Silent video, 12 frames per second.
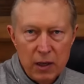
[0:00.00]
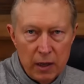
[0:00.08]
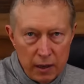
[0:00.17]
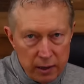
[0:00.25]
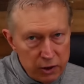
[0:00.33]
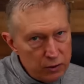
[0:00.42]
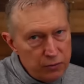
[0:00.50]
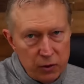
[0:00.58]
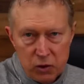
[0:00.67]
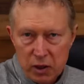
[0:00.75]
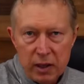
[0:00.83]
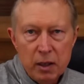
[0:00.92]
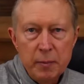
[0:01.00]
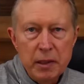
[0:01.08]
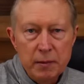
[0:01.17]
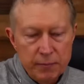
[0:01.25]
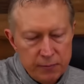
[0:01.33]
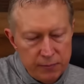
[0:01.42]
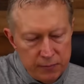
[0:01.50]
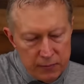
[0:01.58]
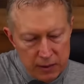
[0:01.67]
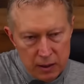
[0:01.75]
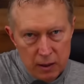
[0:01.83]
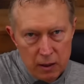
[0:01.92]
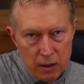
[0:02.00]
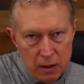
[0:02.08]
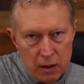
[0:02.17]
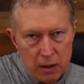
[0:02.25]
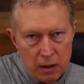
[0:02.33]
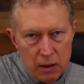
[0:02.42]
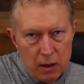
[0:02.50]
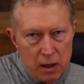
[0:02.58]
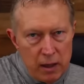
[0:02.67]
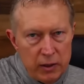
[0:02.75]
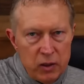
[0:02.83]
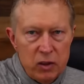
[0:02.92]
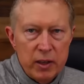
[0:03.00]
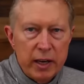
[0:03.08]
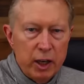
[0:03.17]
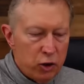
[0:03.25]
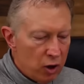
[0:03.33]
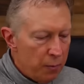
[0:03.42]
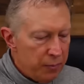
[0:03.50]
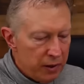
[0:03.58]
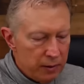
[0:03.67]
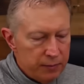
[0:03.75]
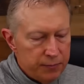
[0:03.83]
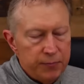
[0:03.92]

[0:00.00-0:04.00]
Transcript: I need you folks to hear me. This is second trumpet.